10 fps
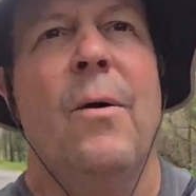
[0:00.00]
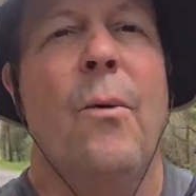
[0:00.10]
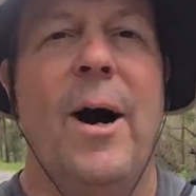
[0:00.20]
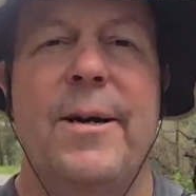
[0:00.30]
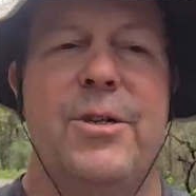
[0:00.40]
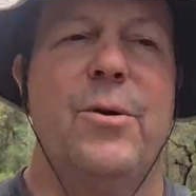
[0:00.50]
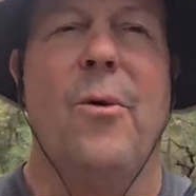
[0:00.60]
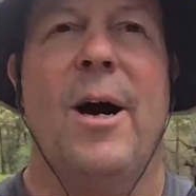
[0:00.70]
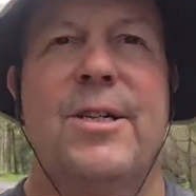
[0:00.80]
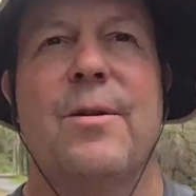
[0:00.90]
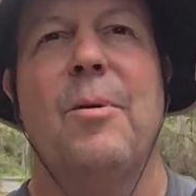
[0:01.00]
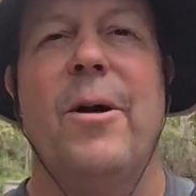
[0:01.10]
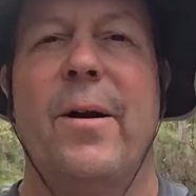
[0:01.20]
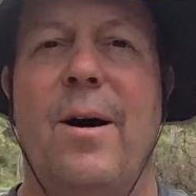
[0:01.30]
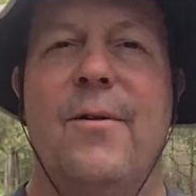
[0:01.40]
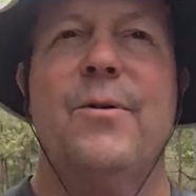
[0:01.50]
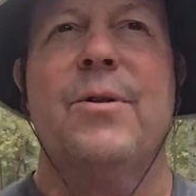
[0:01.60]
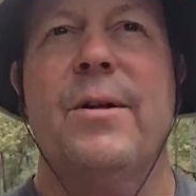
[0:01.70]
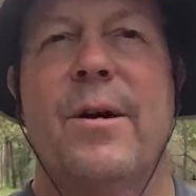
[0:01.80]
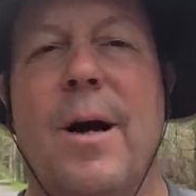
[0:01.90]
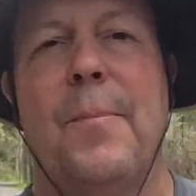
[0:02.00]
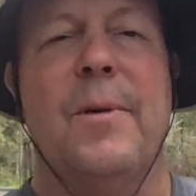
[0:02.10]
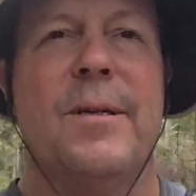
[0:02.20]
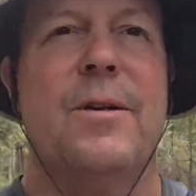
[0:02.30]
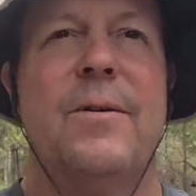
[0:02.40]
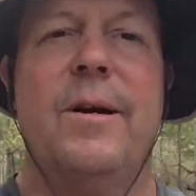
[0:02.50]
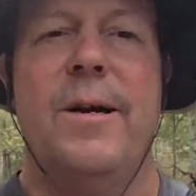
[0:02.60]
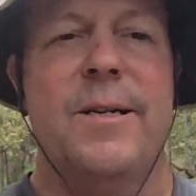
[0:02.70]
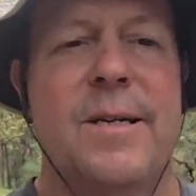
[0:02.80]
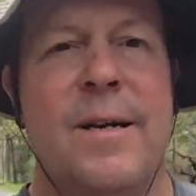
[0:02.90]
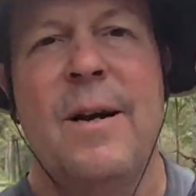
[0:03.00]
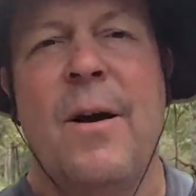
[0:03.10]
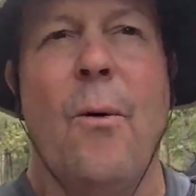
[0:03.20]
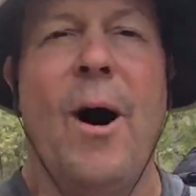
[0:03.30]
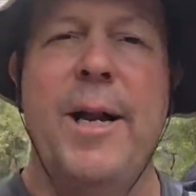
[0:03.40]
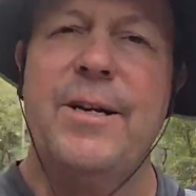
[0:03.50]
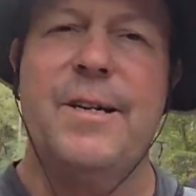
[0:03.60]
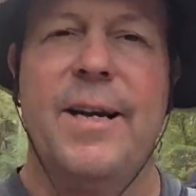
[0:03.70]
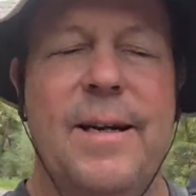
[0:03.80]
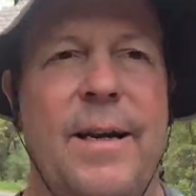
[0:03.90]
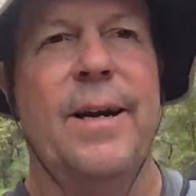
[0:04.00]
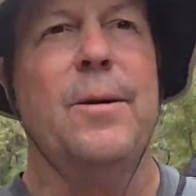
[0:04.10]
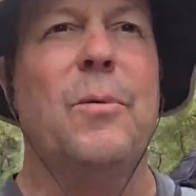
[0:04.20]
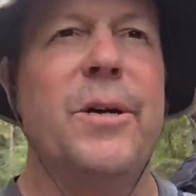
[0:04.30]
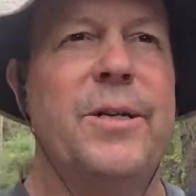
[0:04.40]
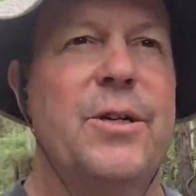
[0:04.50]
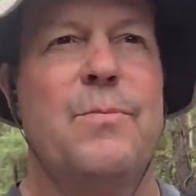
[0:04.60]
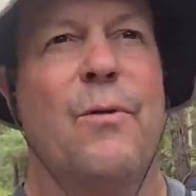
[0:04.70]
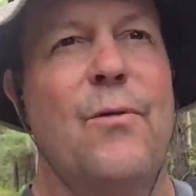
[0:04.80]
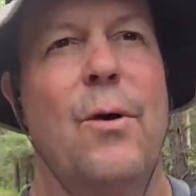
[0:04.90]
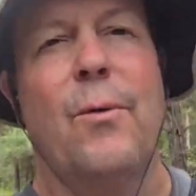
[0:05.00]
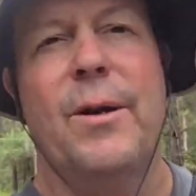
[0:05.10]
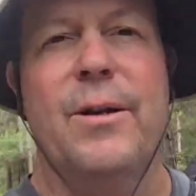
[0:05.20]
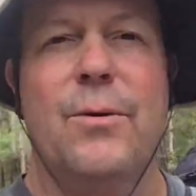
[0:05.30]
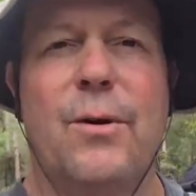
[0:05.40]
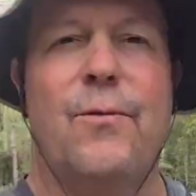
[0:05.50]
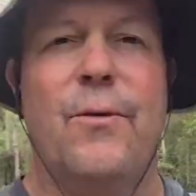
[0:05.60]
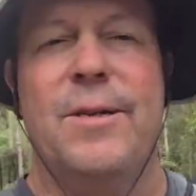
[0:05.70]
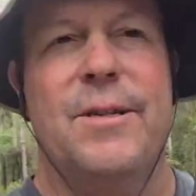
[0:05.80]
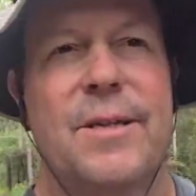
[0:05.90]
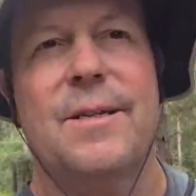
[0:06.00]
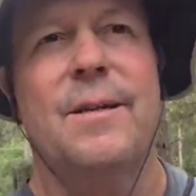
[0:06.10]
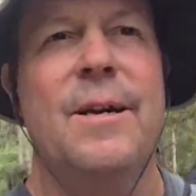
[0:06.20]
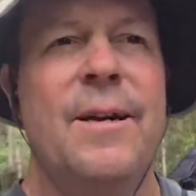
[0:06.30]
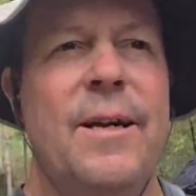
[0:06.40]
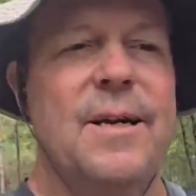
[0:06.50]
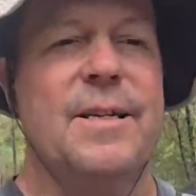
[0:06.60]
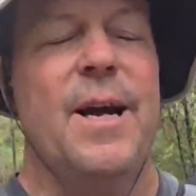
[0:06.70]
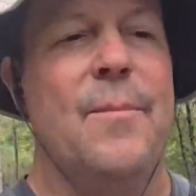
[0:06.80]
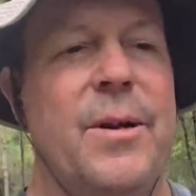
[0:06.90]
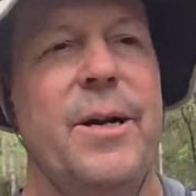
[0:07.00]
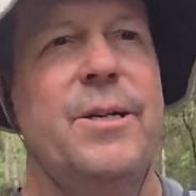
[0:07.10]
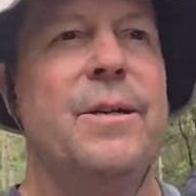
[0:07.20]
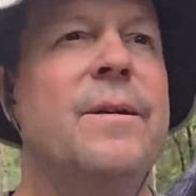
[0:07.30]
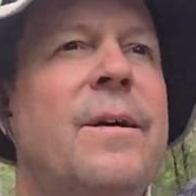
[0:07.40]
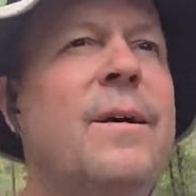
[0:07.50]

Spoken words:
Why did you wash the blood off within a couple of 2 days? Why did you take down the bleachers before we could do a forensics examination?